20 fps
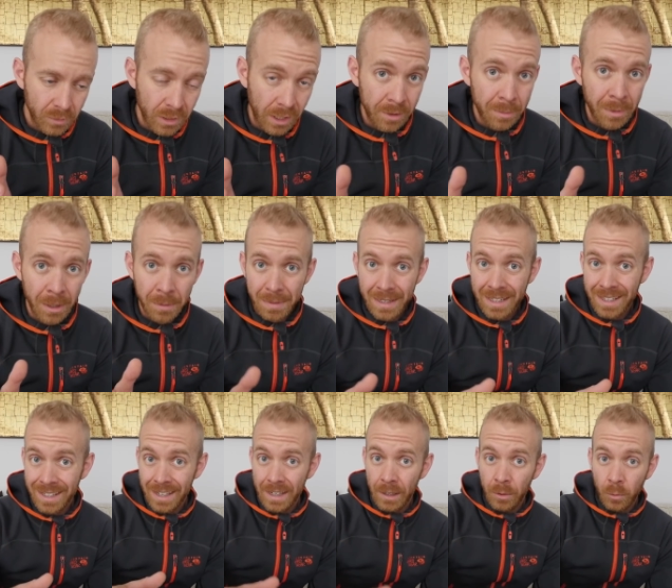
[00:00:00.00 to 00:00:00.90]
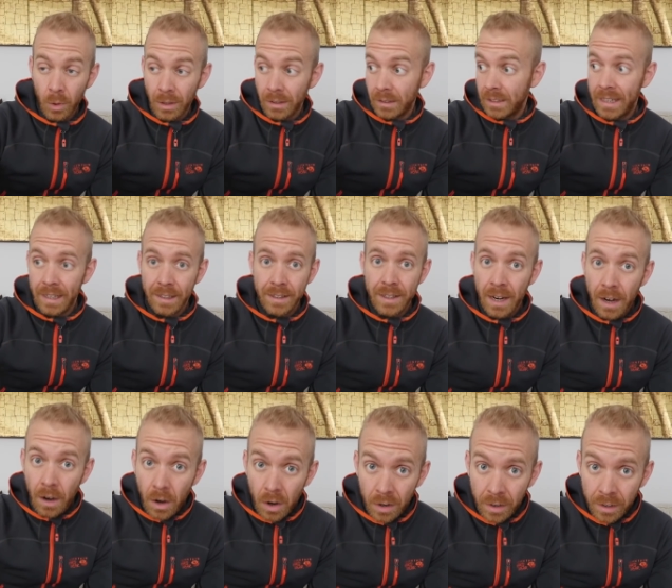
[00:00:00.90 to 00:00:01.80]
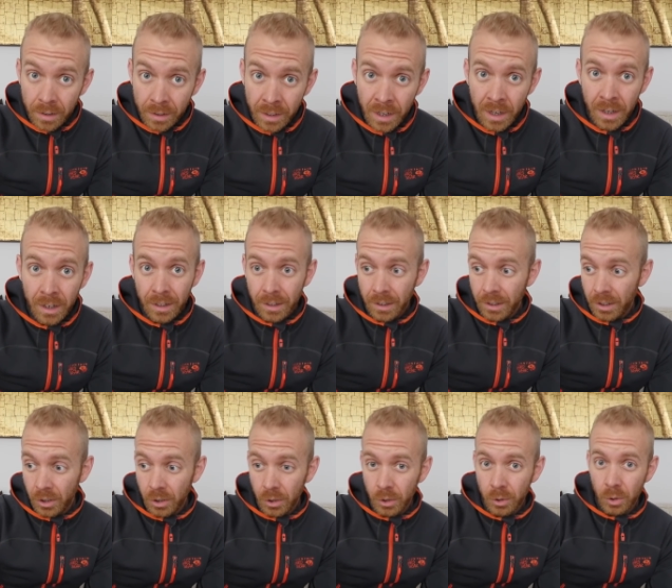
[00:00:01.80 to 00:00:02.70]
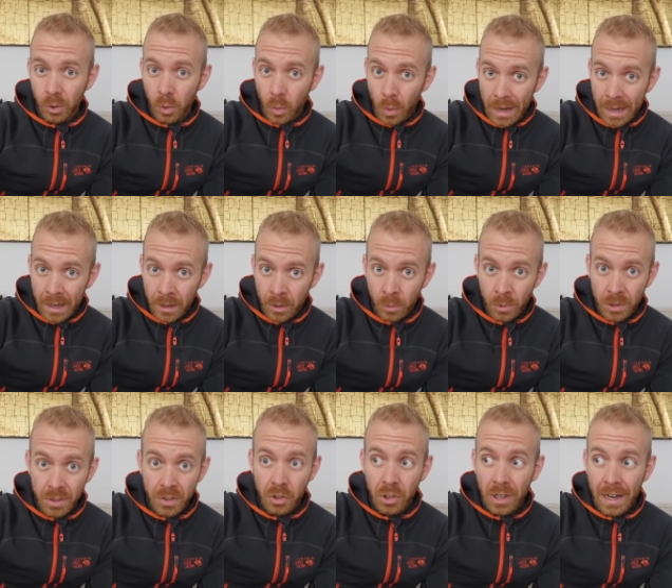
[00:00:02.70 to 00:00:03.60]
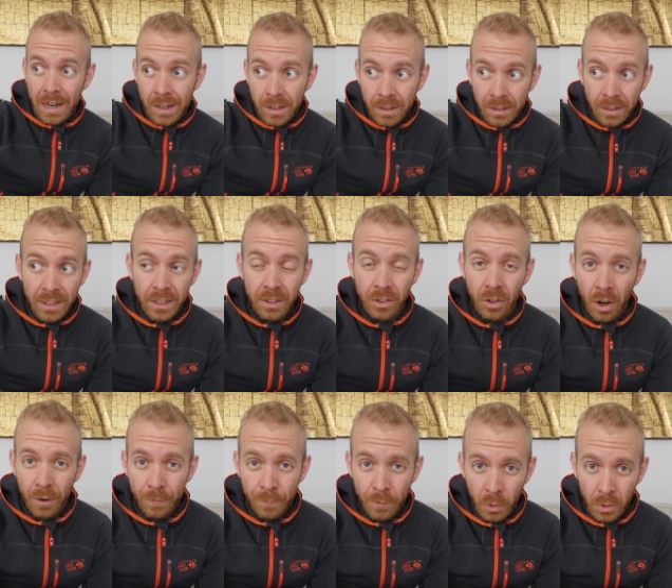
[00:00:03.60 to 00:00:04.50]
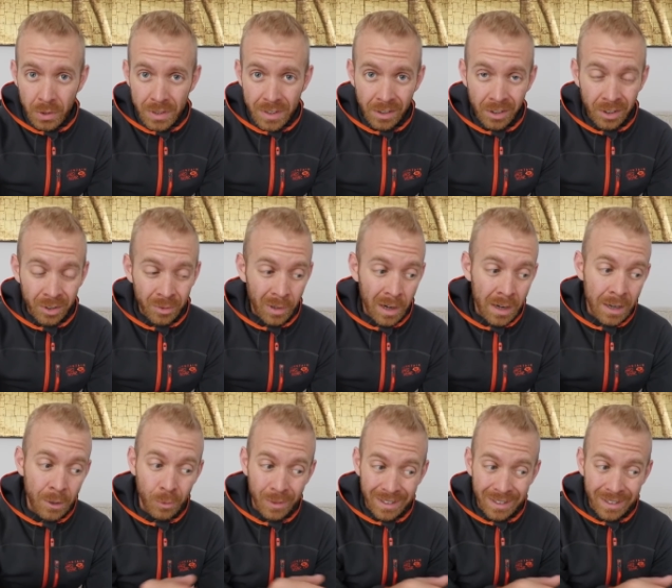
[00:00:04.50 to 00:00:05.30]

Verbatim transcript: Now you might be saying, well, hey, Taryn, you know, Gwen was a triathlete, not focusing on running.